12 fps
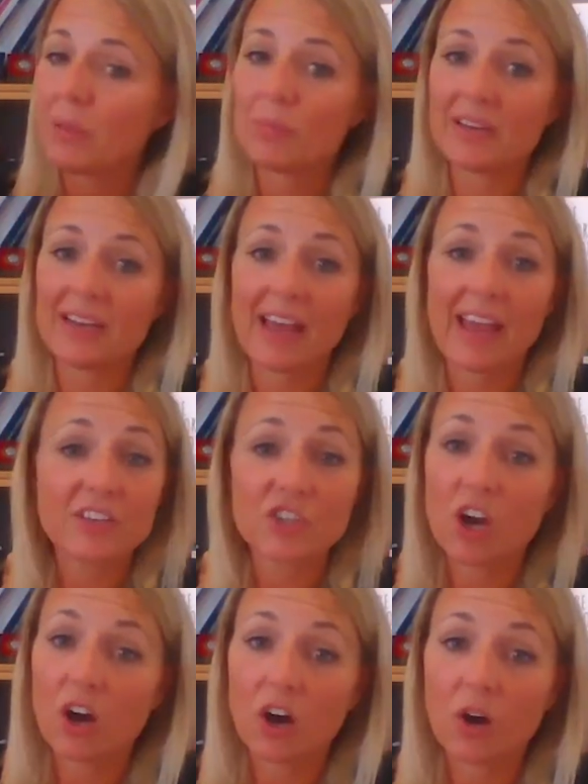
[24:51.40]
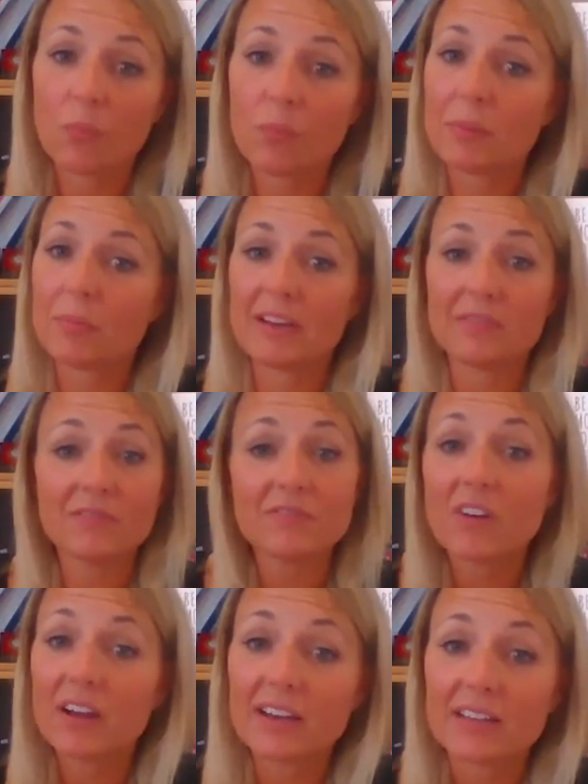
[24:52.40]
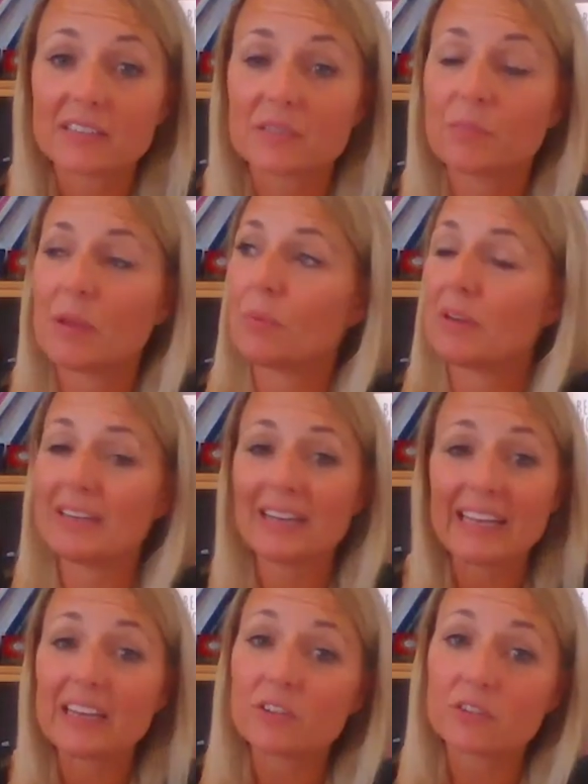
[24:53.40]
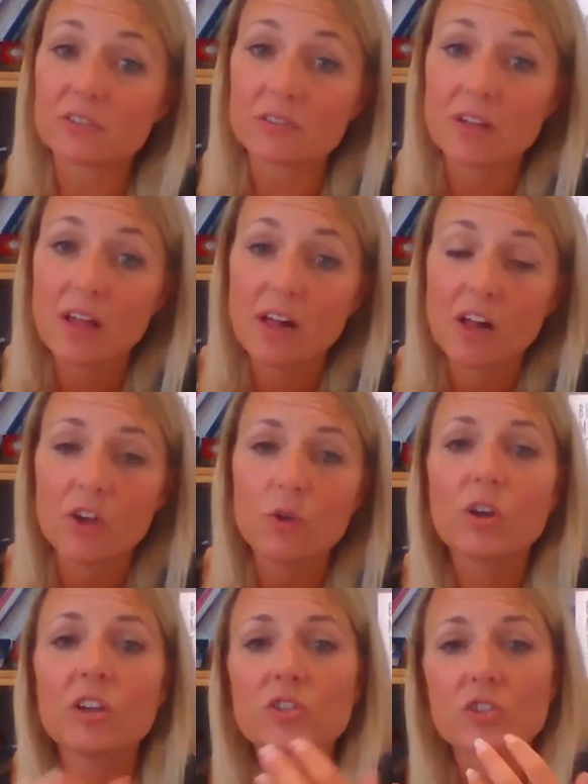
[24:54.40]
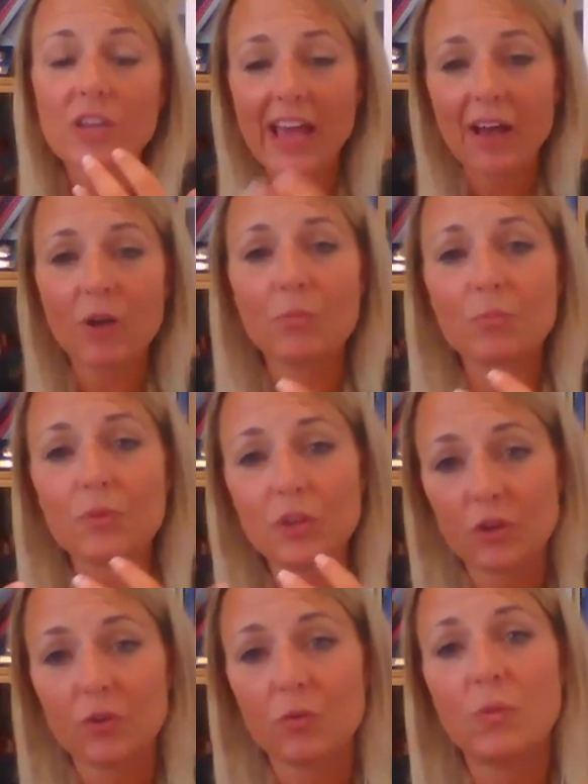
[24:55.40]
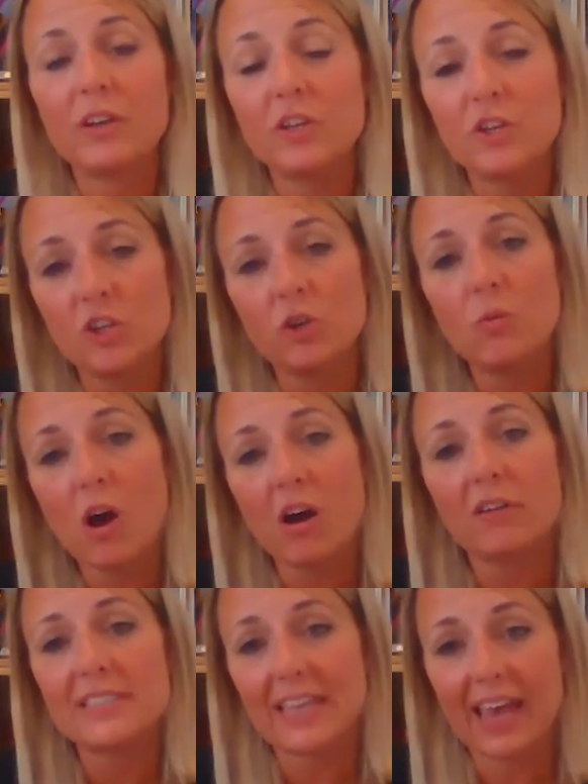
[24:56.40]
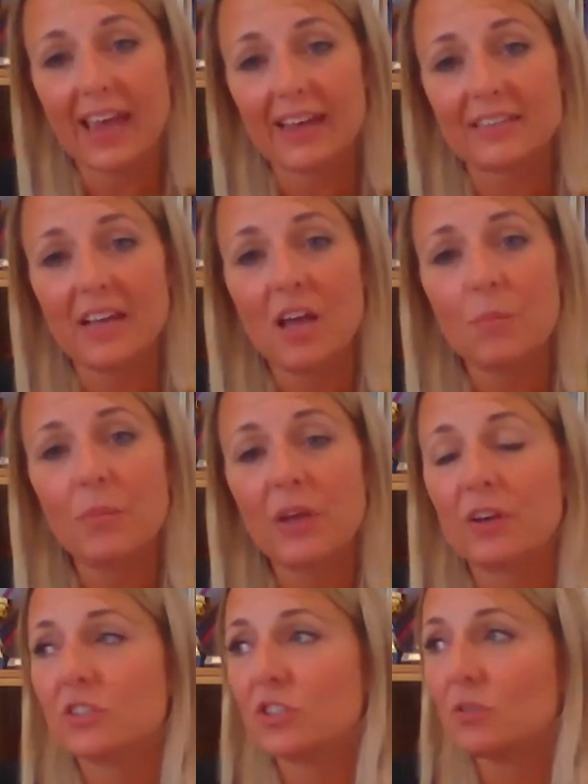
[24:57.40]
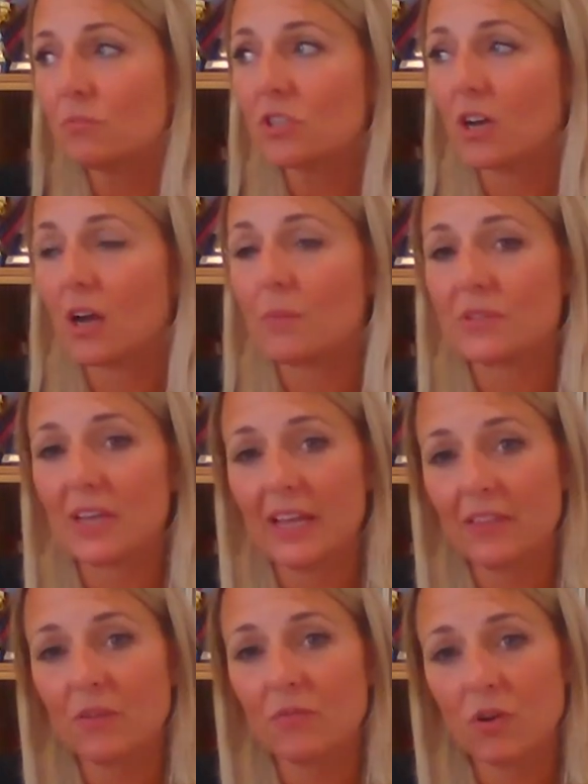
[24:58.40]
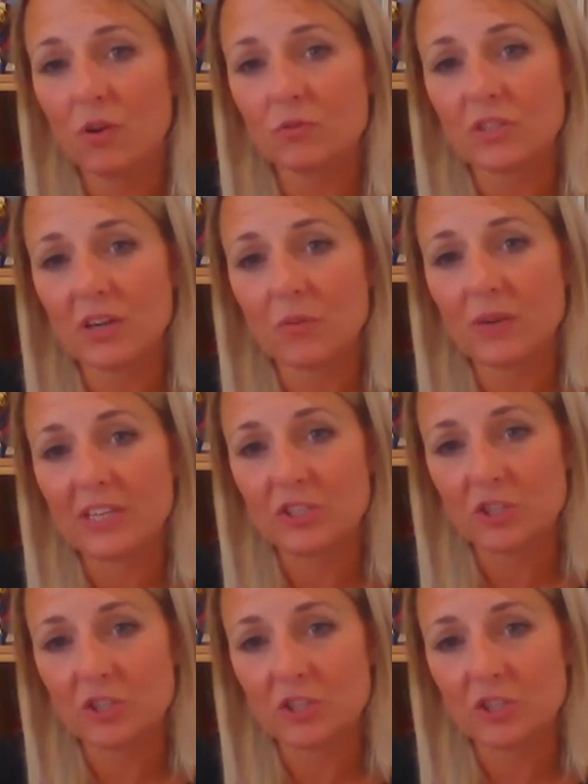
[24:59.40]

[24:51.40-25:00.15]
people in HR, people in finance, people in legal, who can help you when you are scared. Because sometimes in the roles that we